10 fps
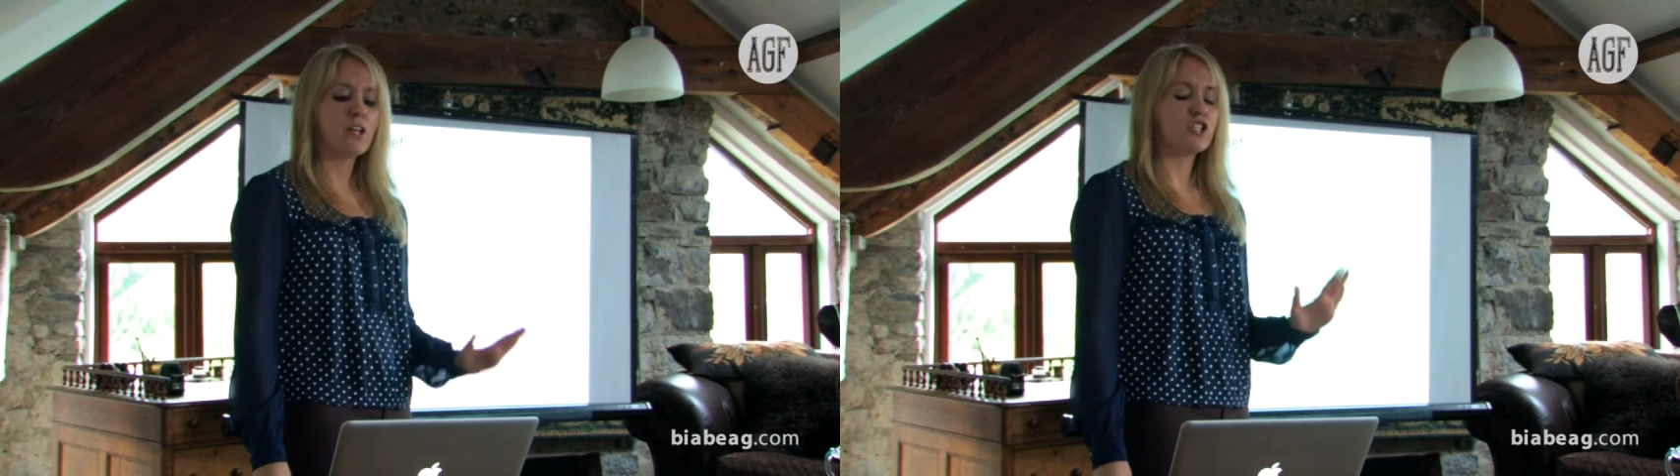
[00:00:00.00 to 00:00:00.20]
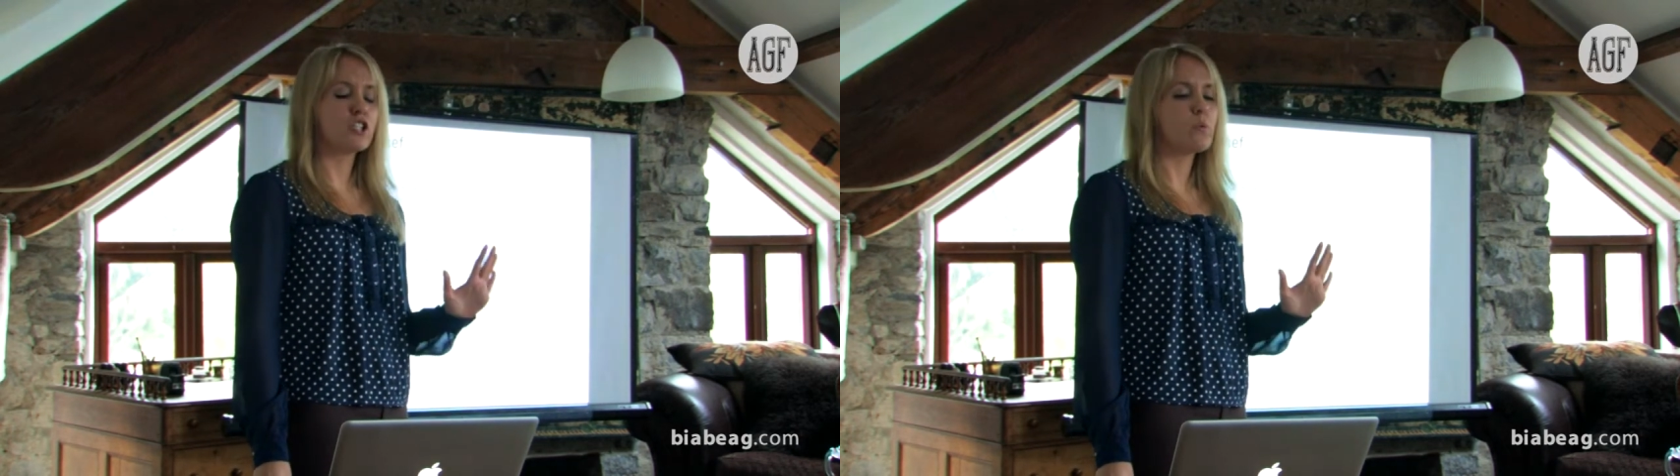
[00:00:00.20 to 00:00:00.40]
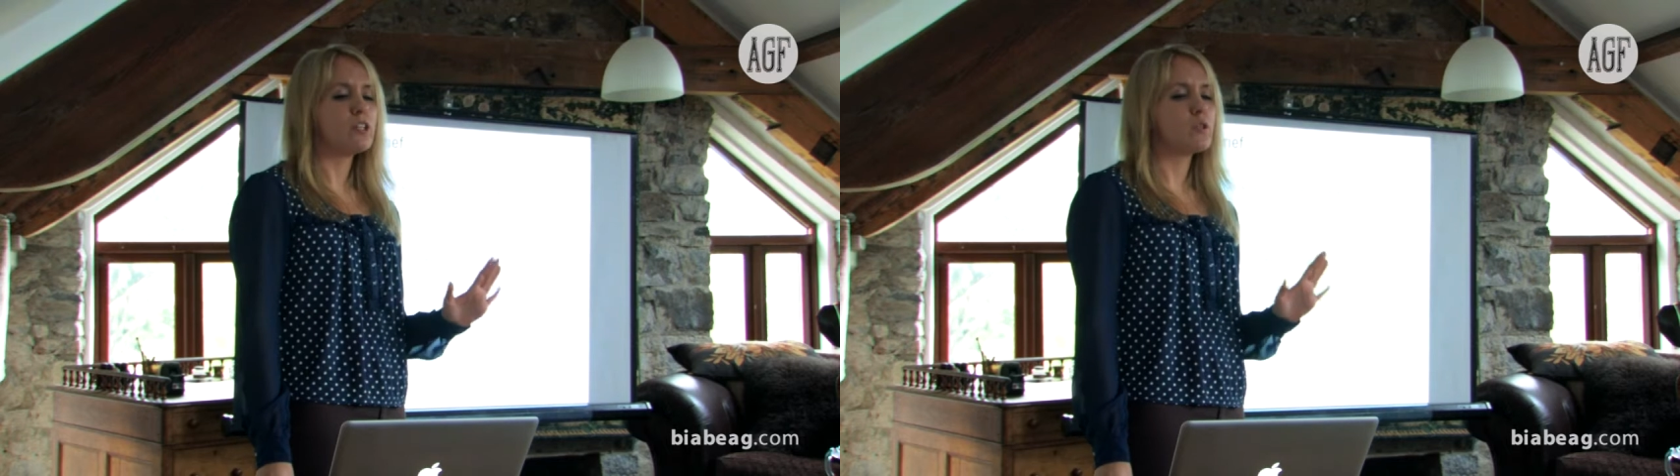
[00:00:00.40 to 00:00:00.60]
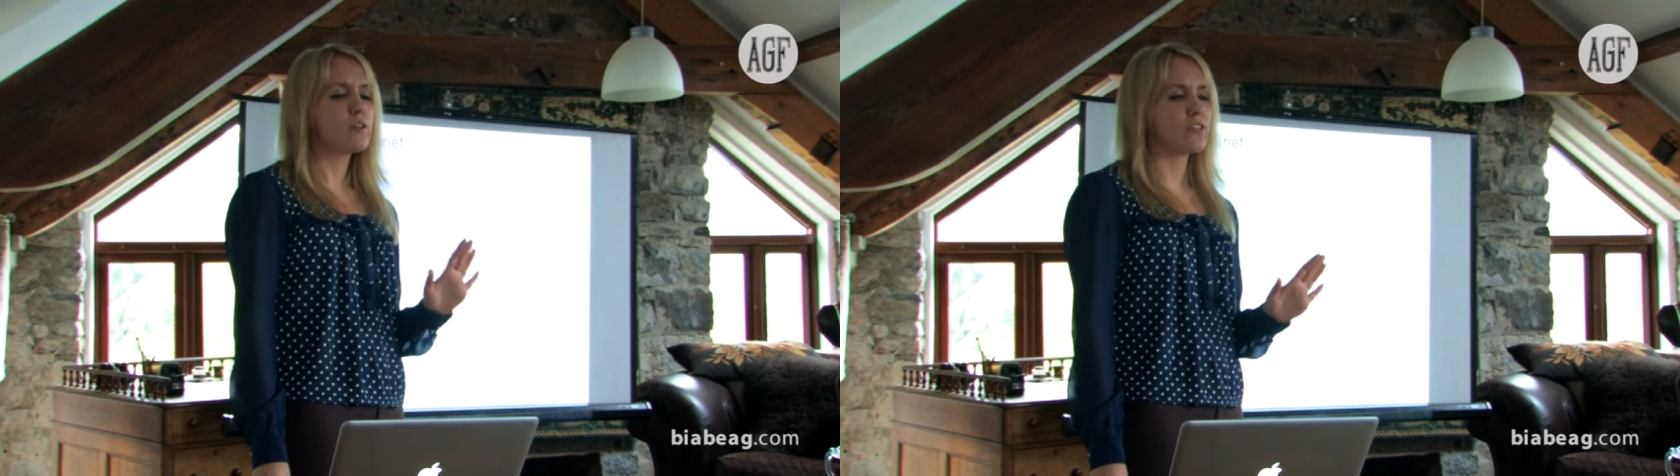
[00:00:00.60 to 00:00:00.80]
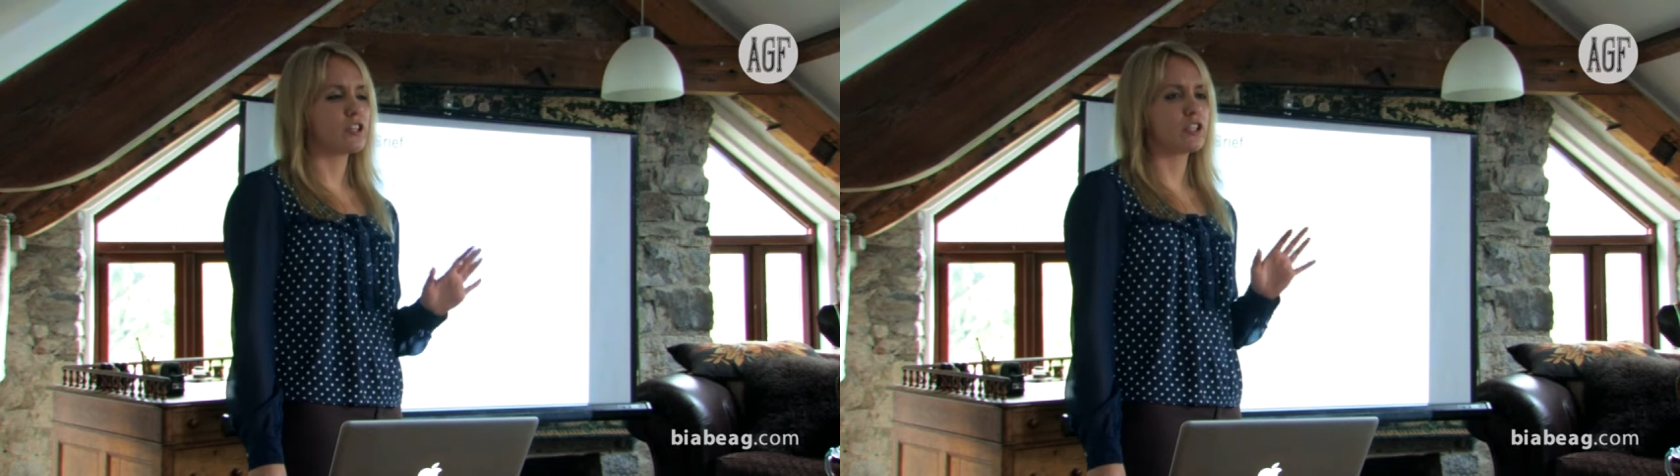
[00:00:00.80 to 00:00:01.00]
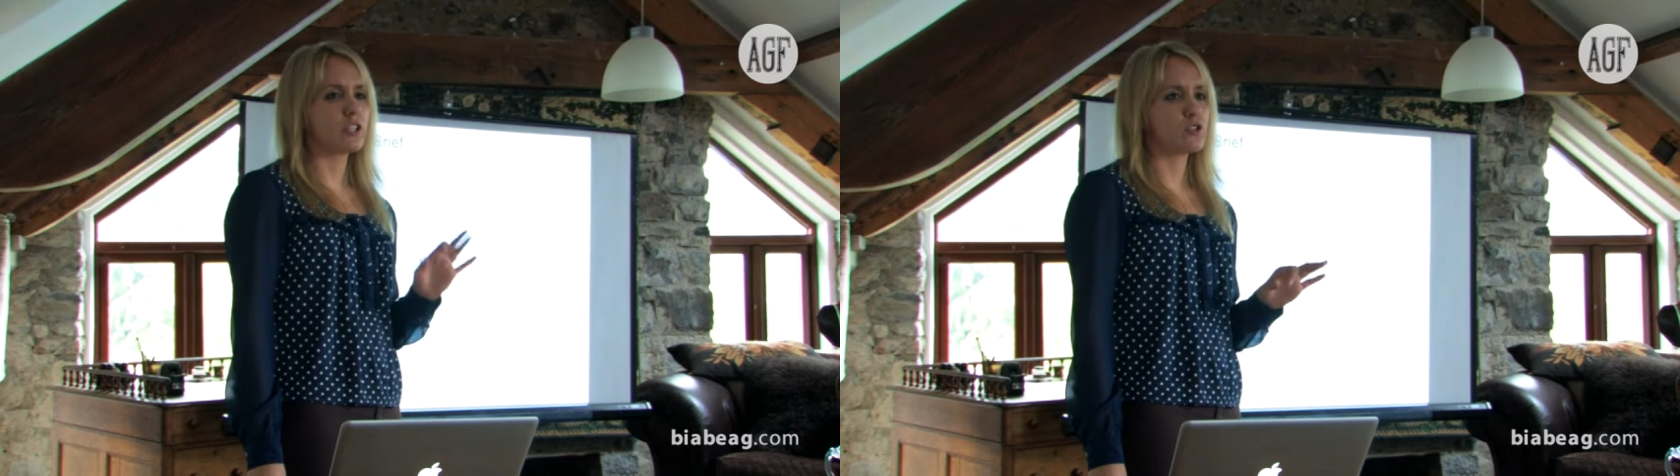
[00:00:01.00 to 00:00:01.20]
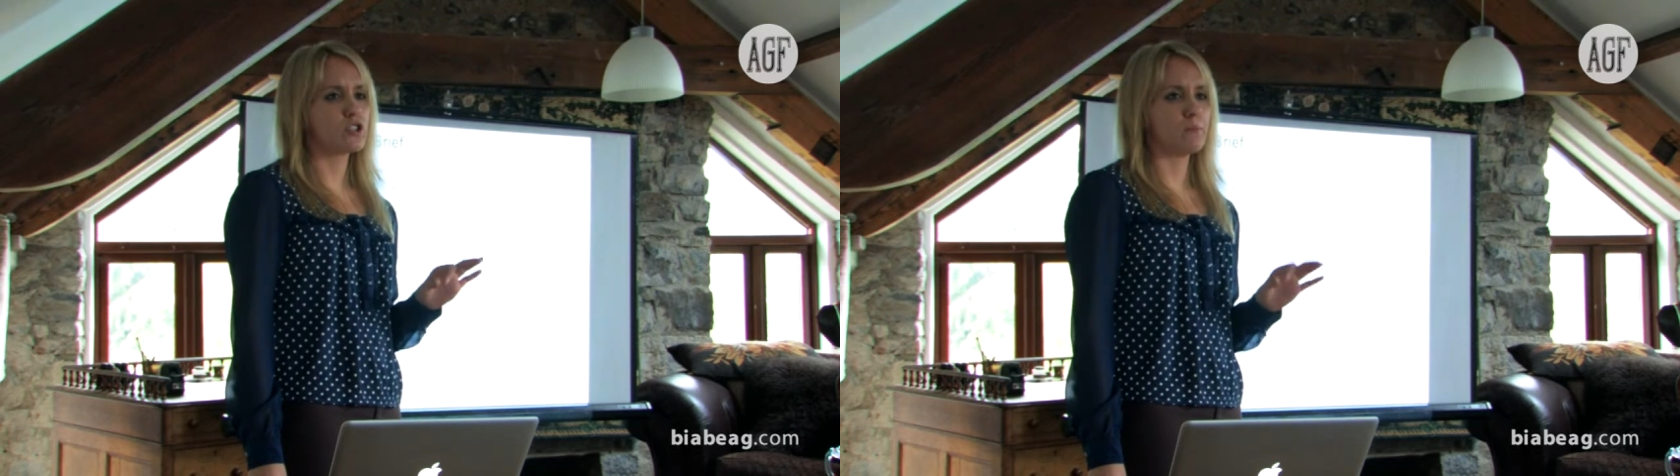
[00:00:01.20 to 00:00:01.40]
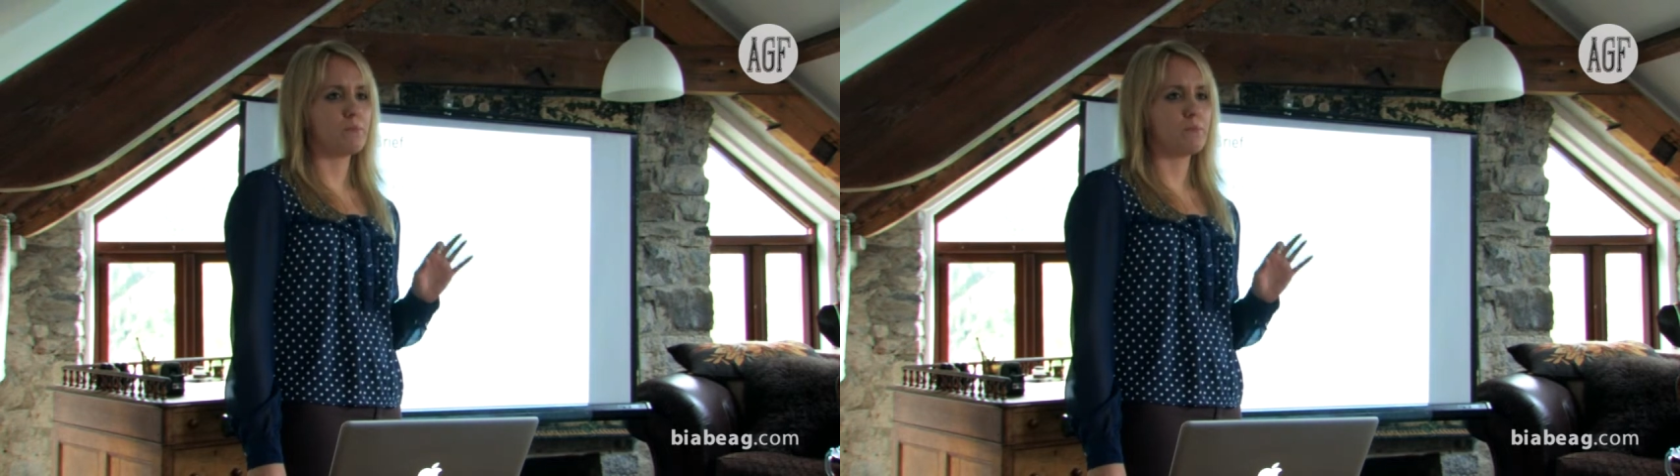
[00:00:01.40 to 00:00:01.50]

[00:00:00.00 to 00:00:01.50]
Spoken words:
So we knew that their social